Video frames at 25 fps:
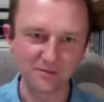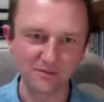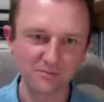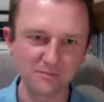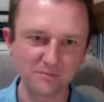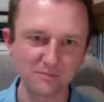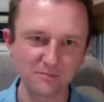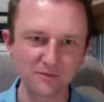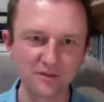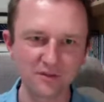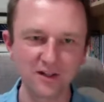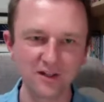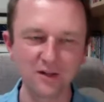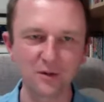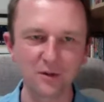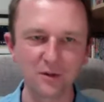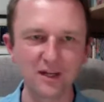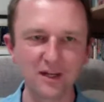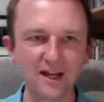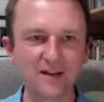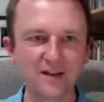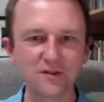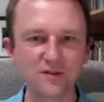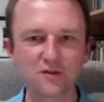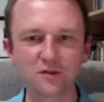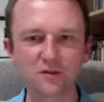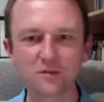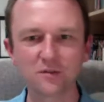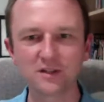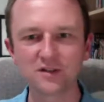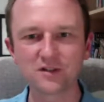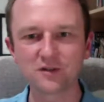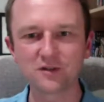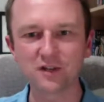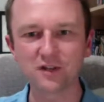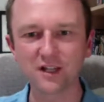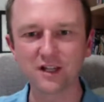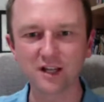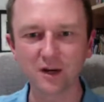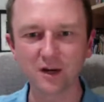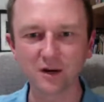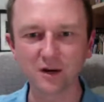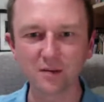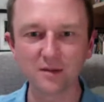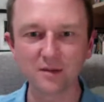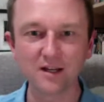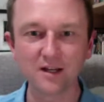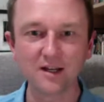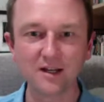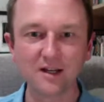little counter on my screen go
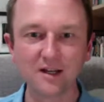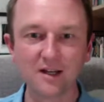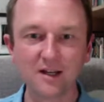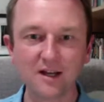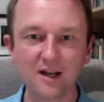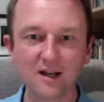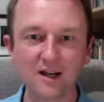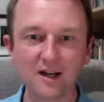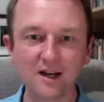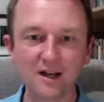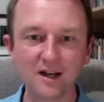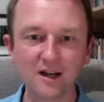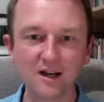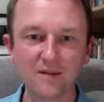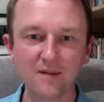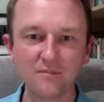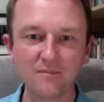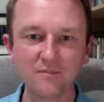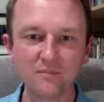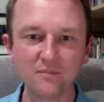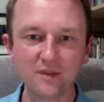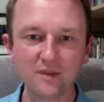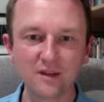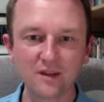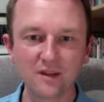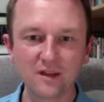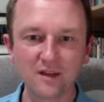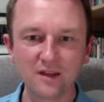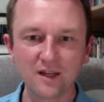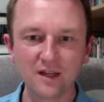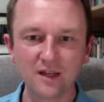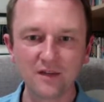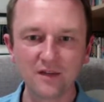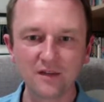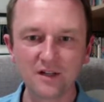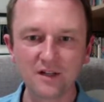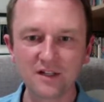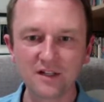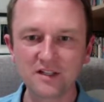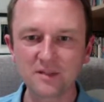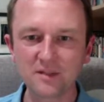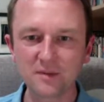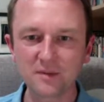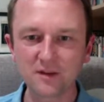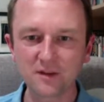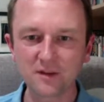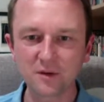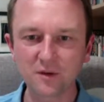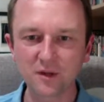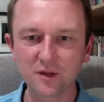up. If you need
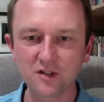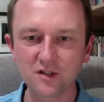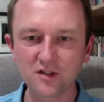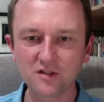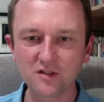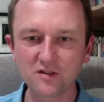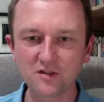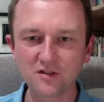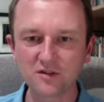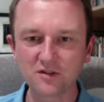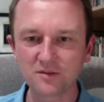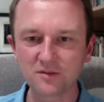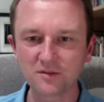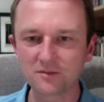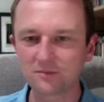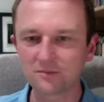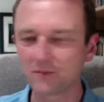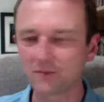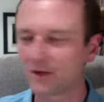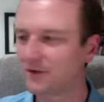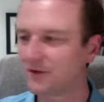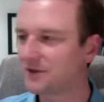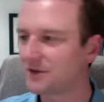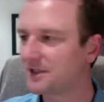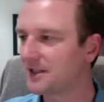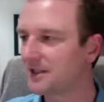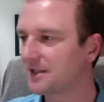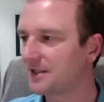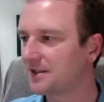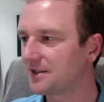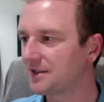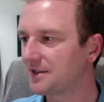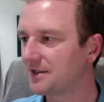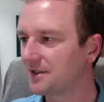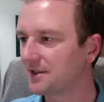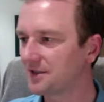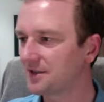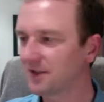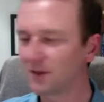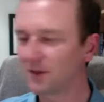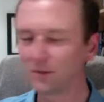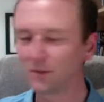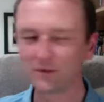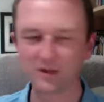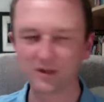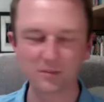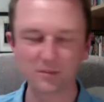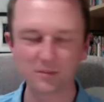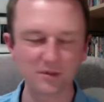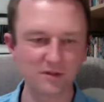some other questions posted, because I know
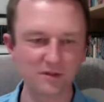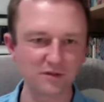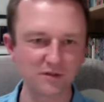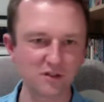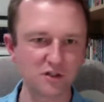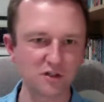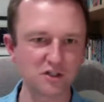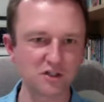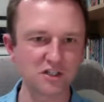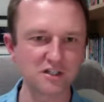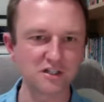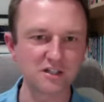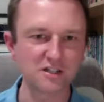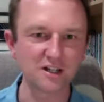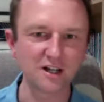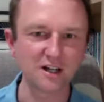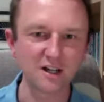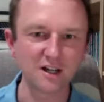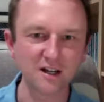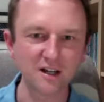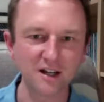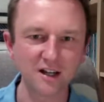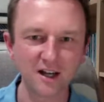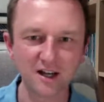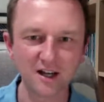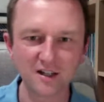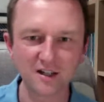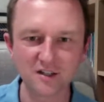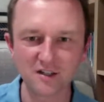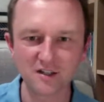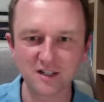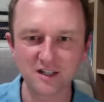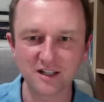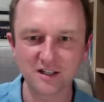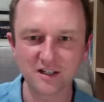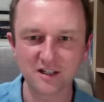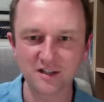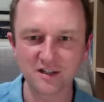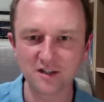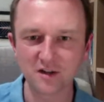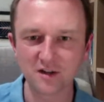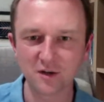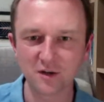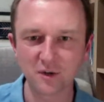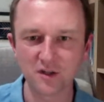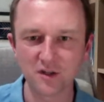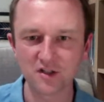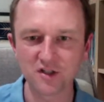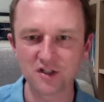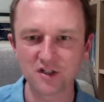we've had a bit of a dodgy start, just let us know the
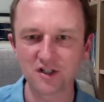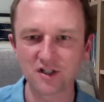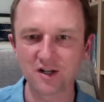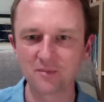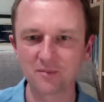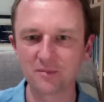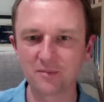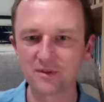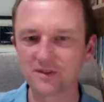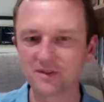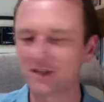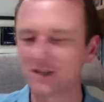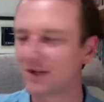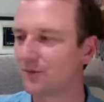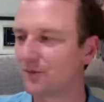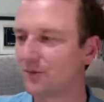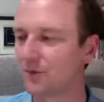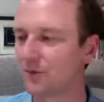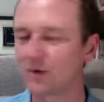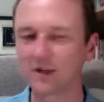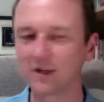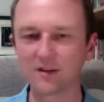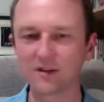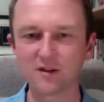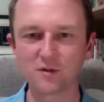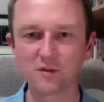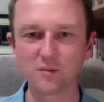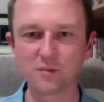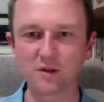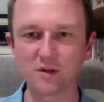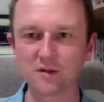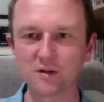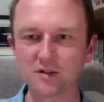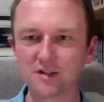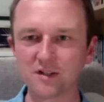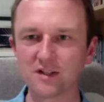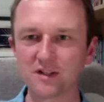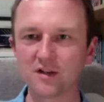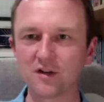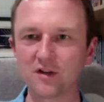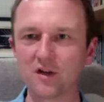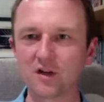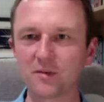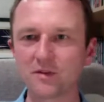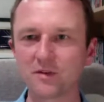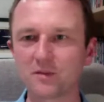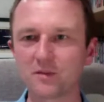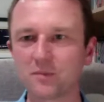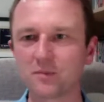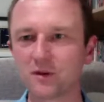question numbers and we'll get those posted in the
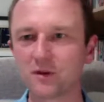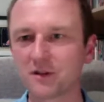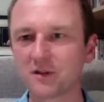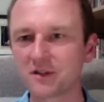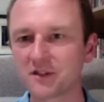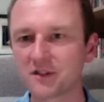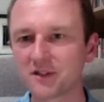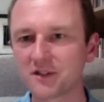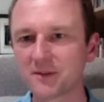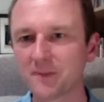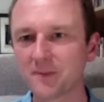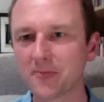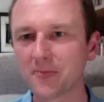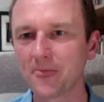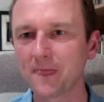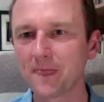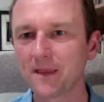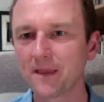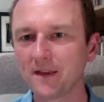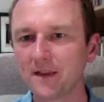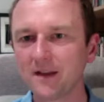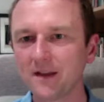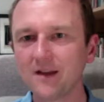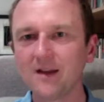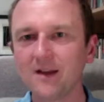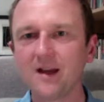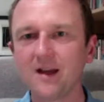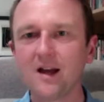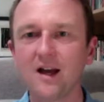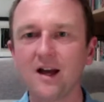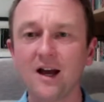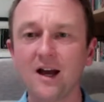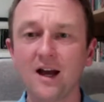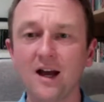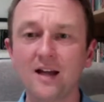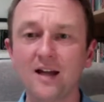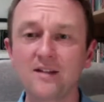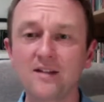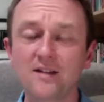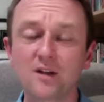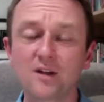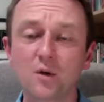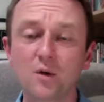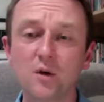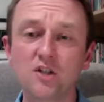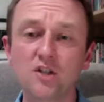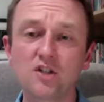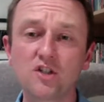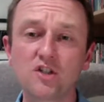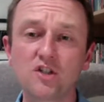comments box. And
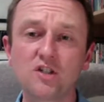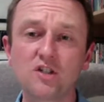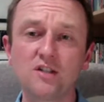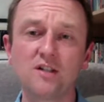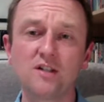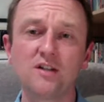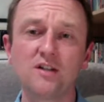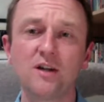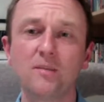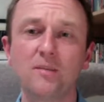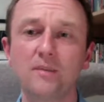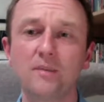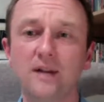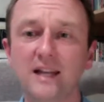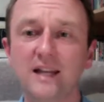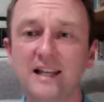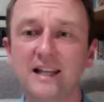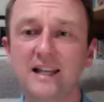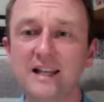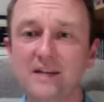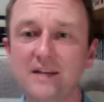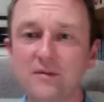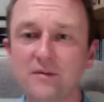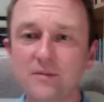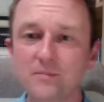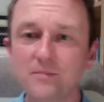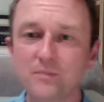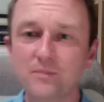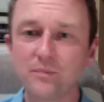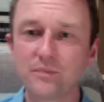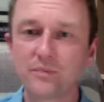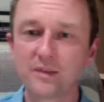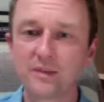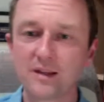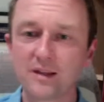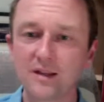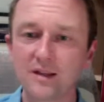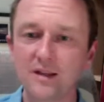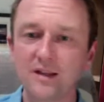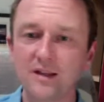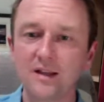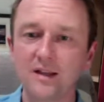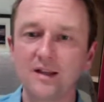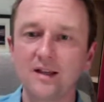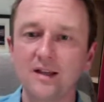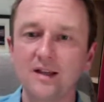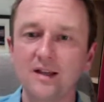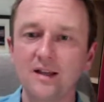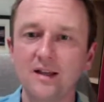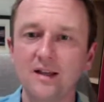question number 11
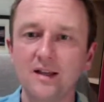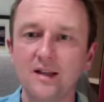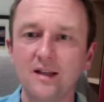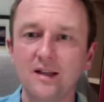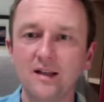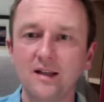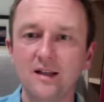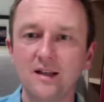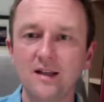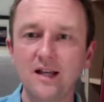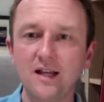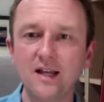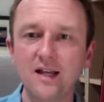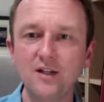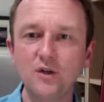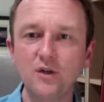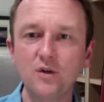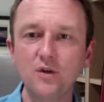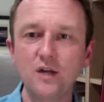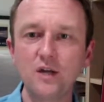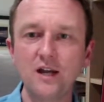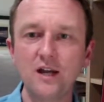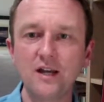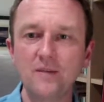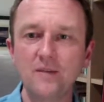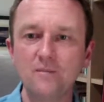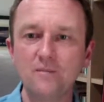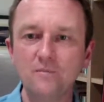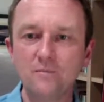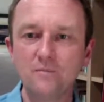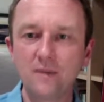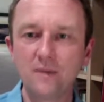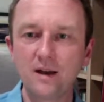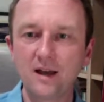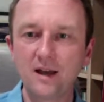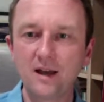Can you name